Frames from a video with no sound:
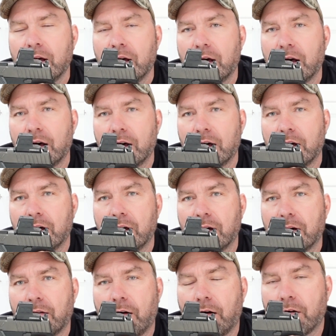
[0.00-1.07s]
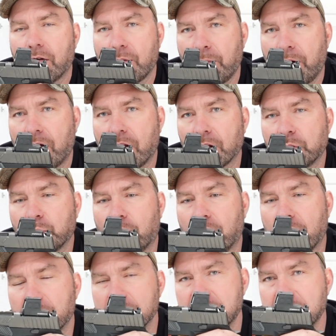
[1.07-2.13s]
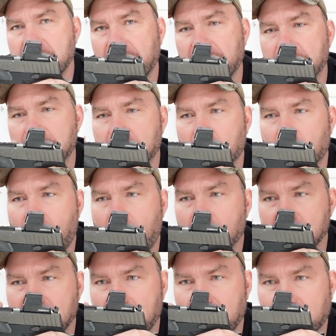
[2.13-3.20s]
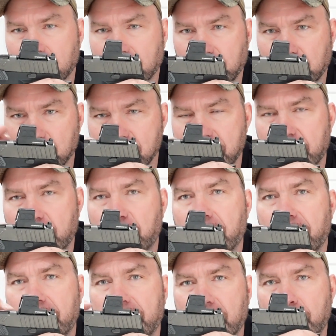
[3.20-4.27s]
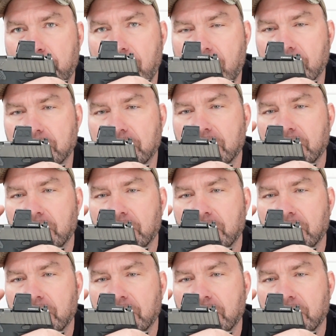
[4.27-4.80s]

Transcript: RMR to RMSC, so I was able to use that plate and mount